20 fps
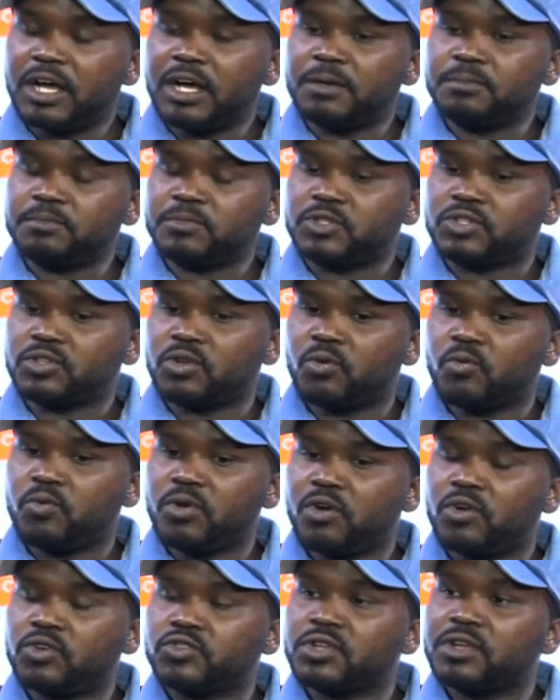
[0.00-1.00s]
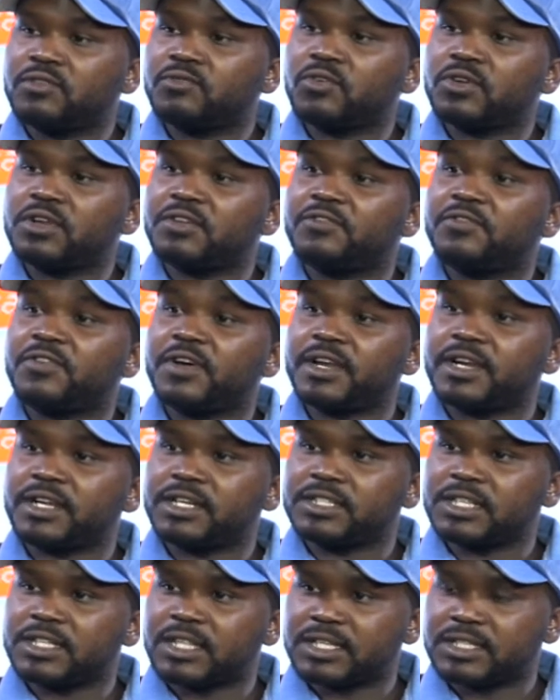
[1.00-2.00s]
So we also have got a fundraiser
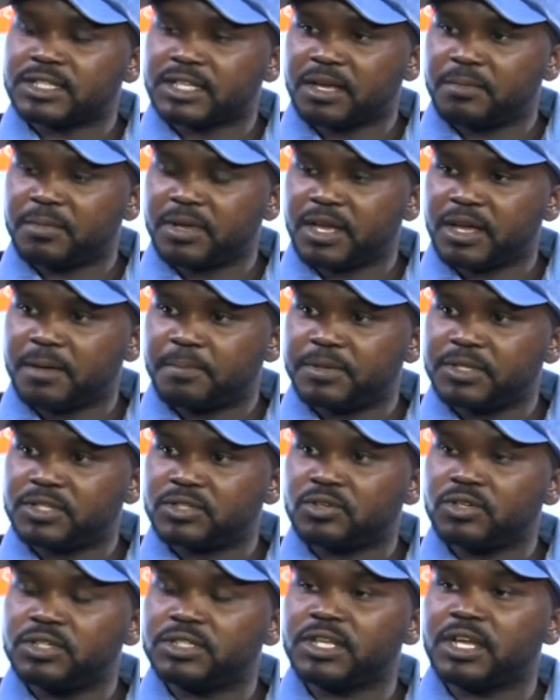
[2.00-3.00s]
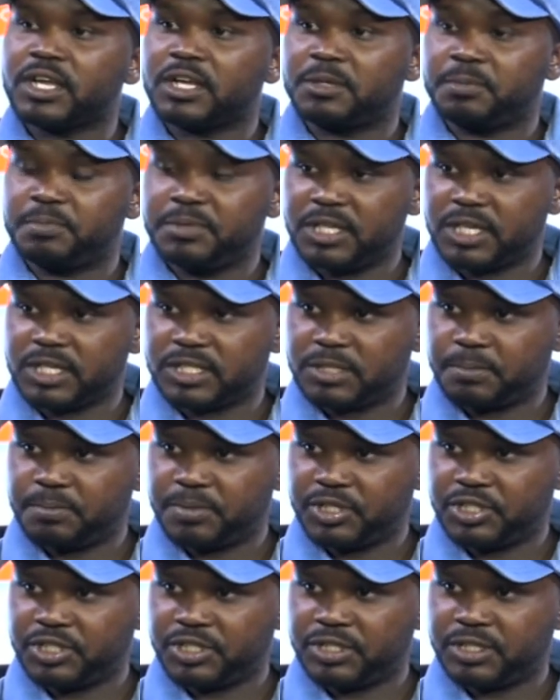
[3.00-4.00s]
that's coming up. It's an
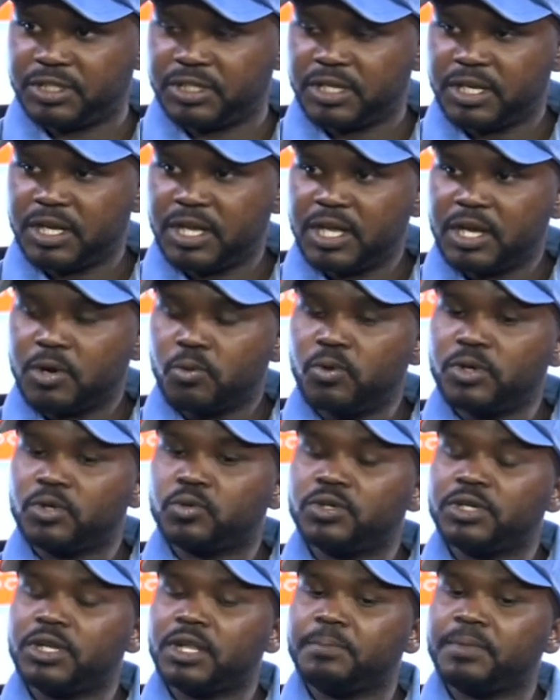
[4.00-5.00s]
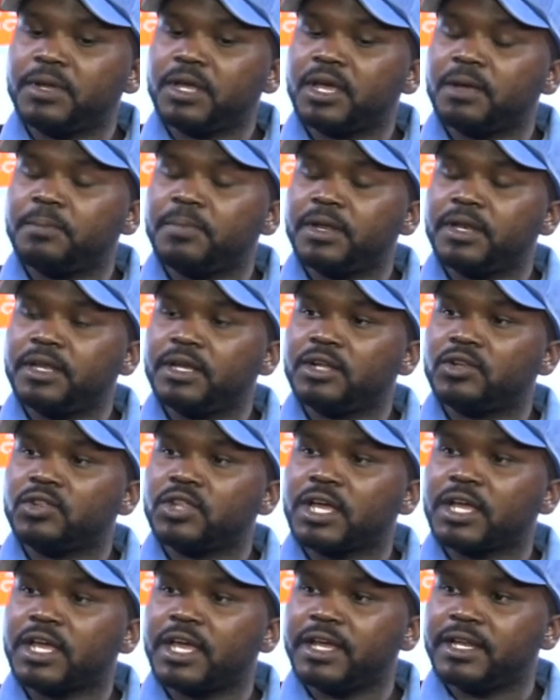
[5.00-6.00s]
exhibition which will be happening in the
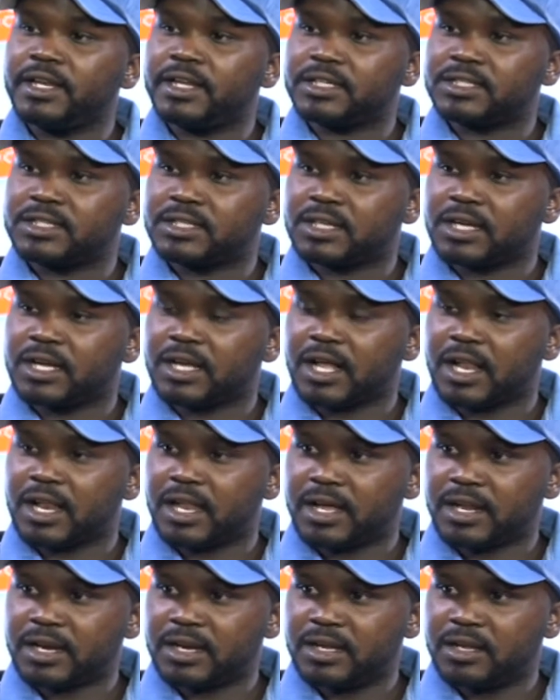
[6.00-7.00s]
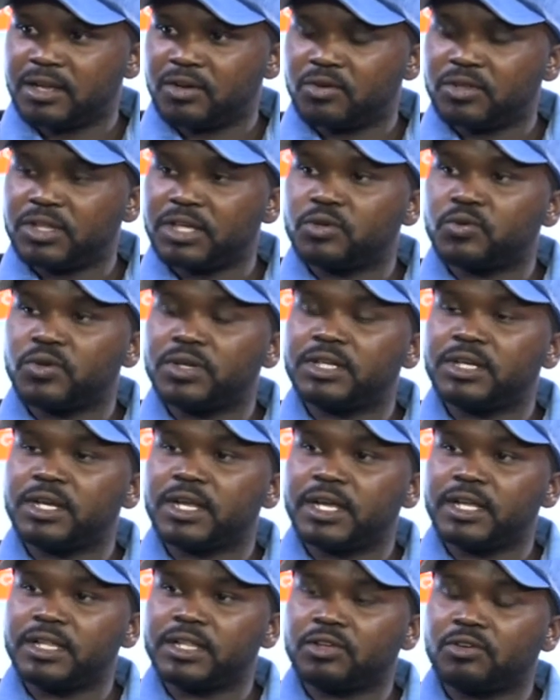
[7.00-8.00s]
KNext Gallery on the 29th
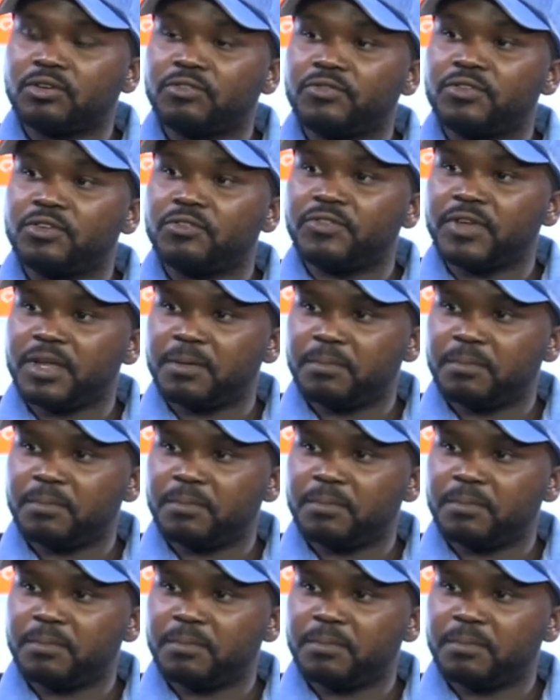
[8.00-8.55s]
of November.